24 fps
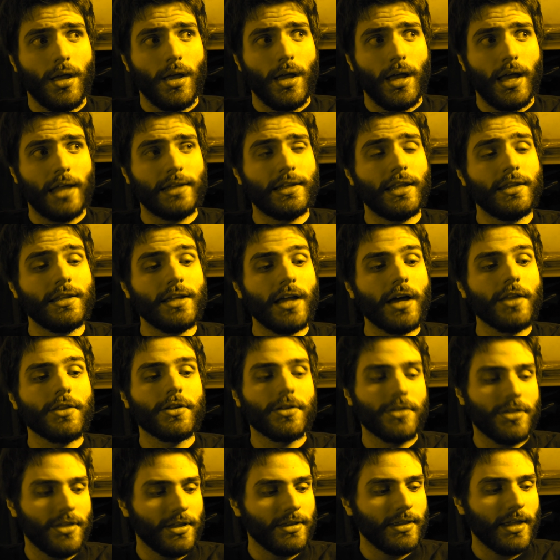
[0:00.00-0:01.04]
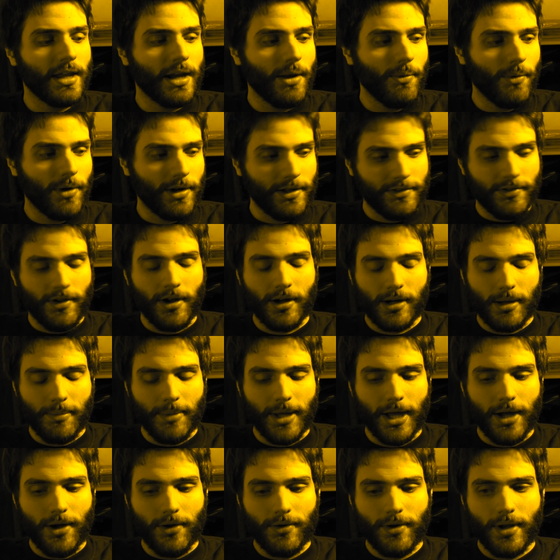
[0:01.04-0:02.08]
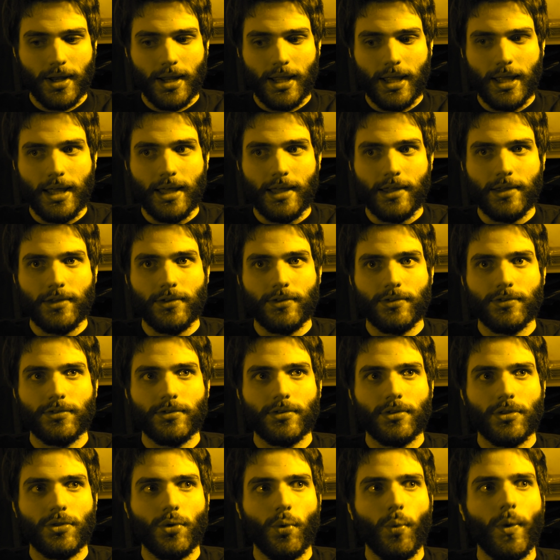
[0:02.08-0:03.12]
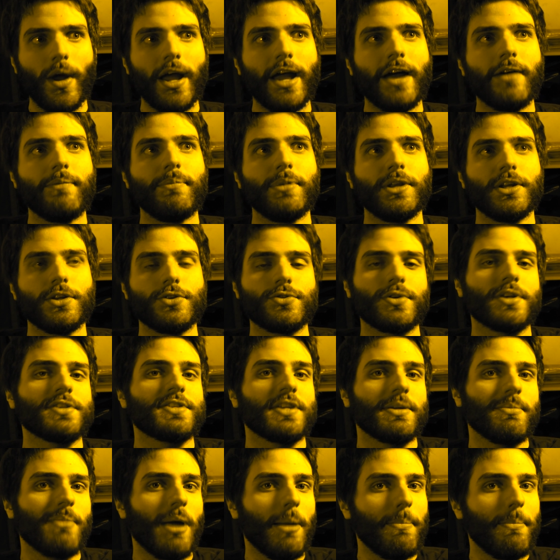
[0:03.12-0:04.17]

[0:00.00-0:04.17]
And then the other thing that I want to talk about is the way I've been addressing my